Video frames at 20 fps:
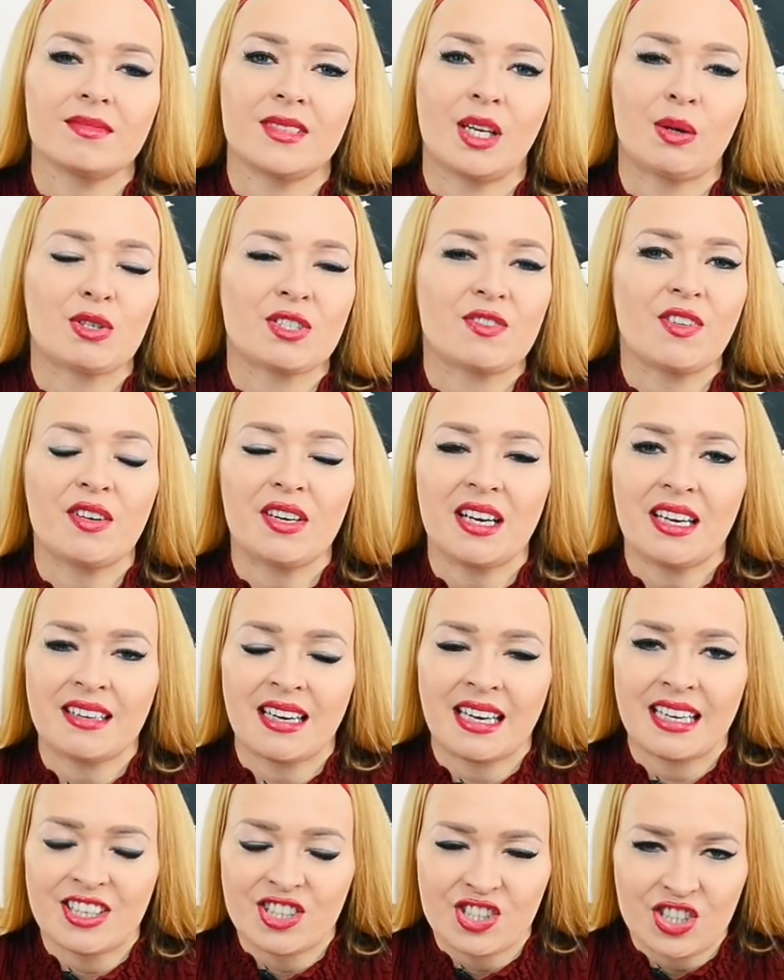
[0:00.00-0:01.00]
It was very
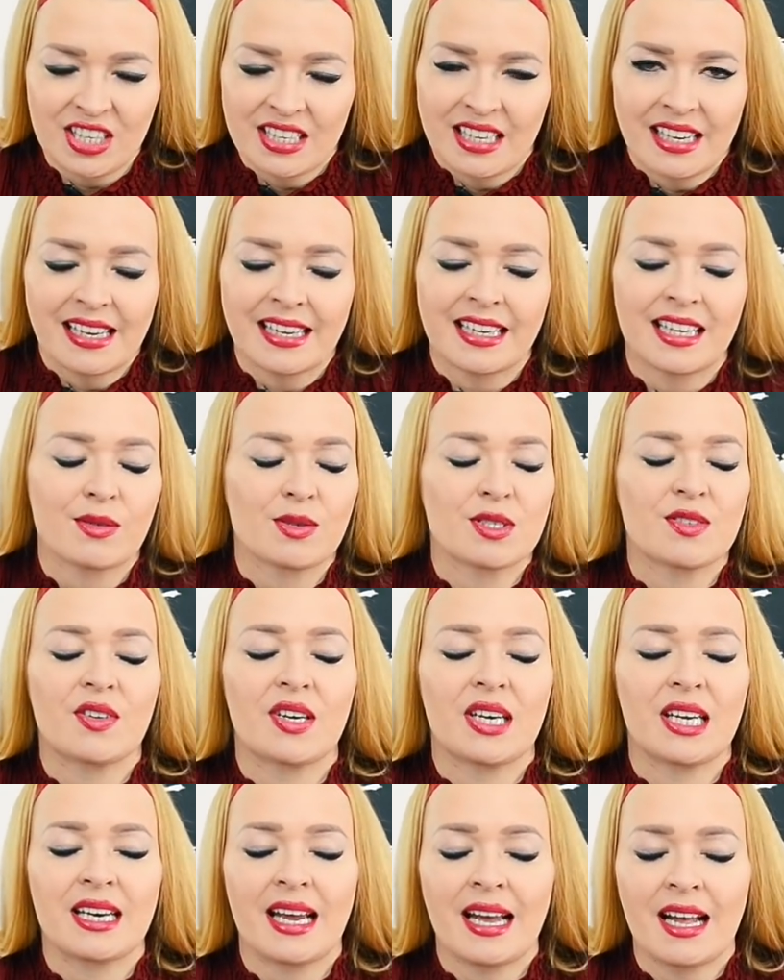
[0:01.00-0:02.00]
unhygienic, it was
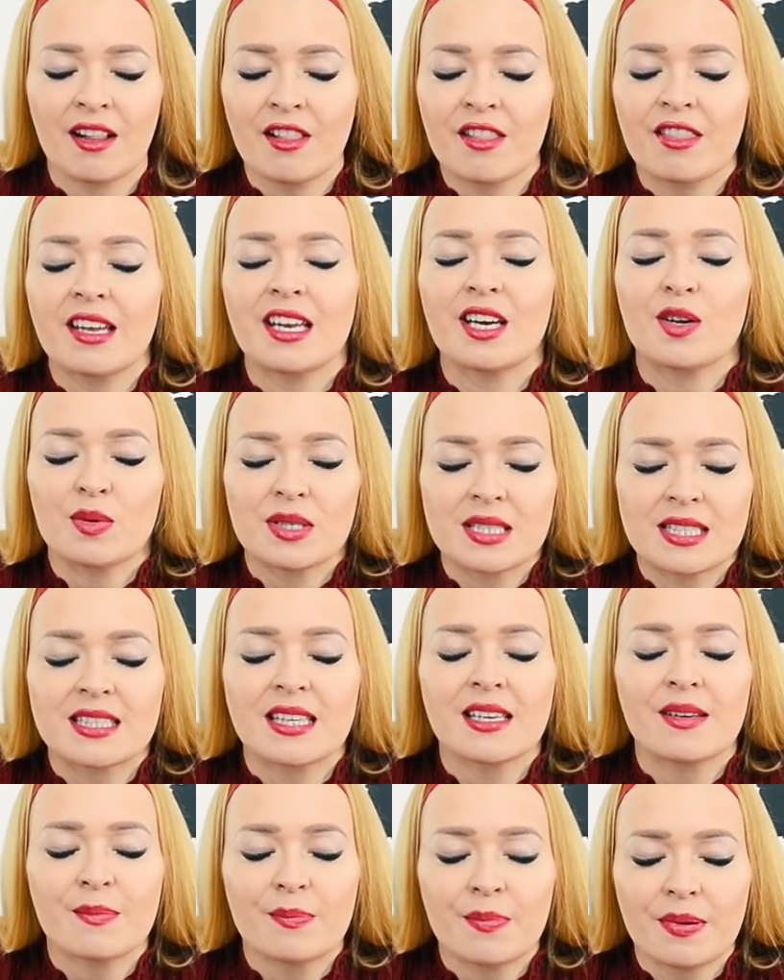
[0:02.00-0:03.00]
very unhealthy, and it was
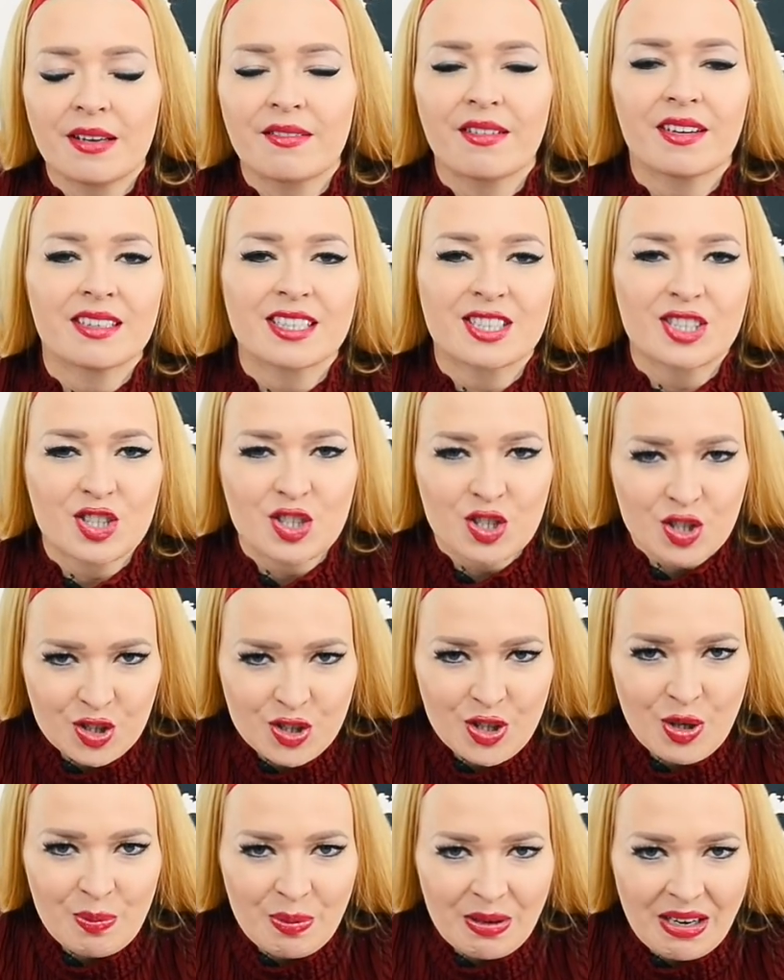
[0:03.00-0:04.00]
simply very
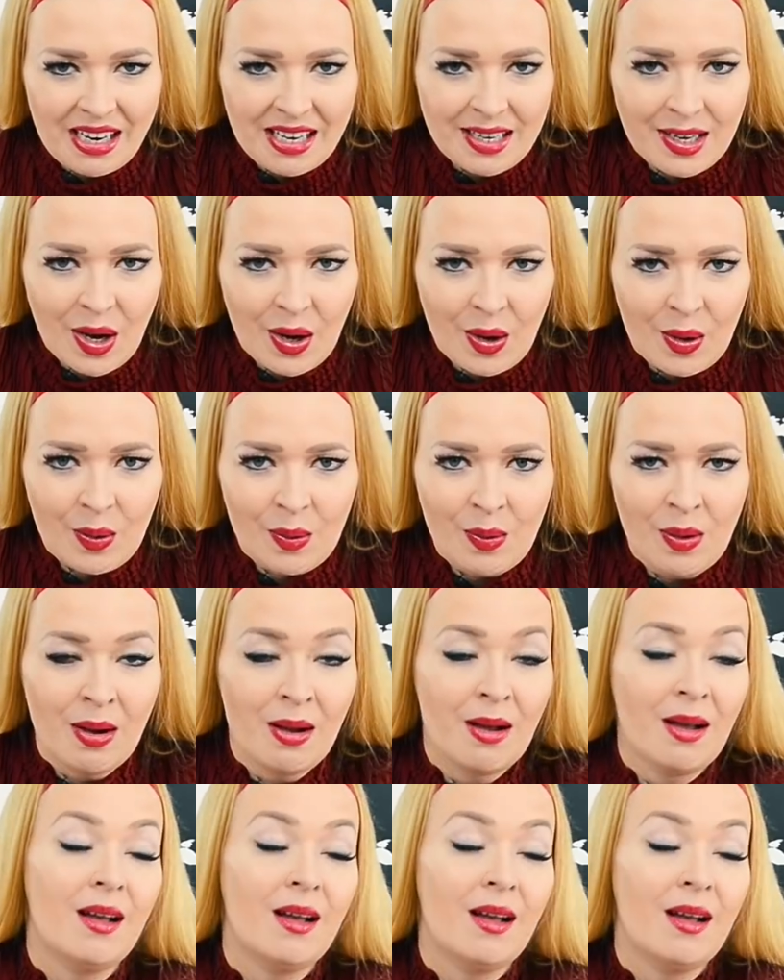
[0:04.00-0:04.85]
stupid, I know.